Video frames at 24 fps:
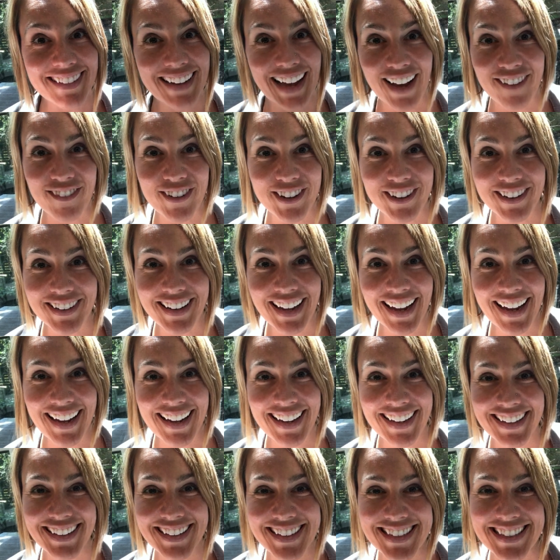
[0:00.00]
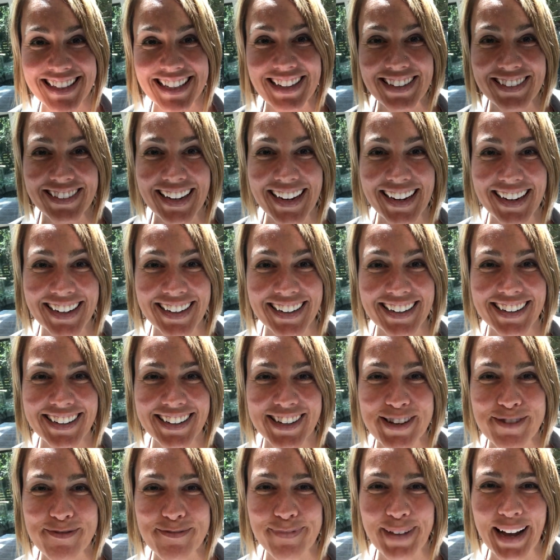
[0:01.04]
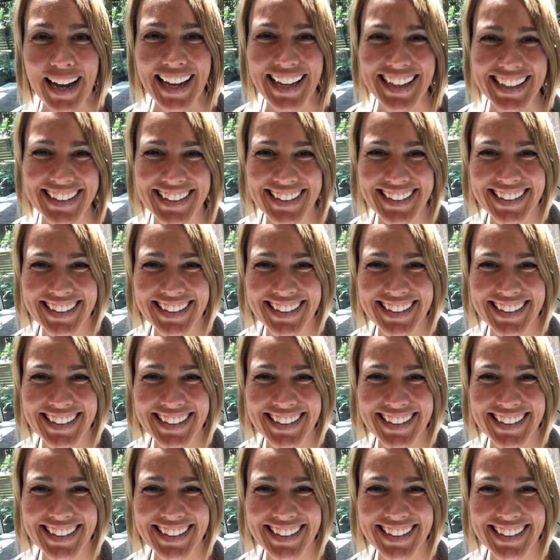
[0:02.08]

Have a good day. See you later. Bye.